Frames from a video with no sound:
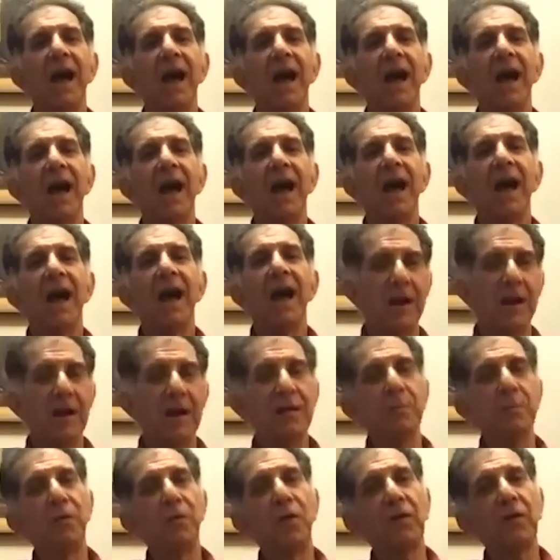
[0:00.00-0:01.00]
uh,
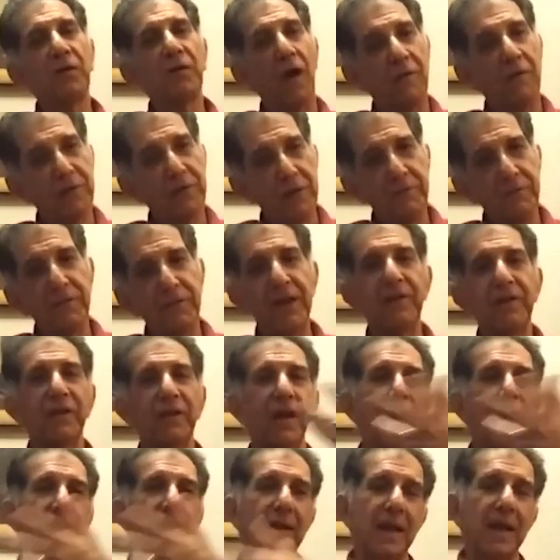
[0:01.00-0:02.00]
adult books, often
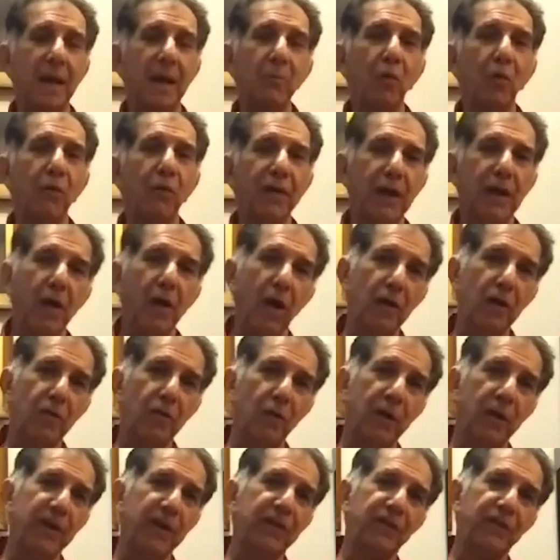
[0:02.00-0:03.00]
fiction, and then moving on
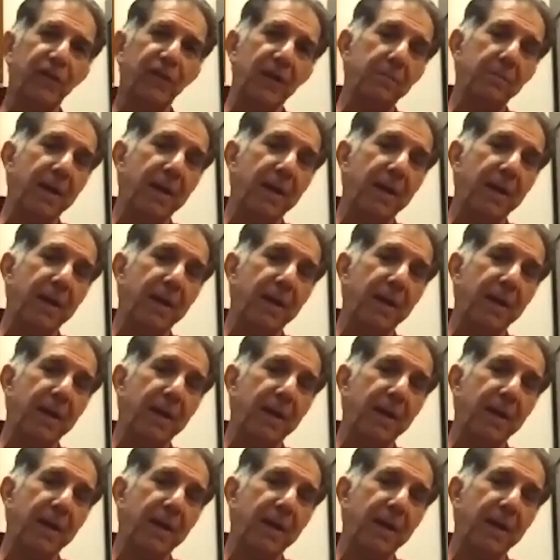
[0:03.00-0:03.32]
to history,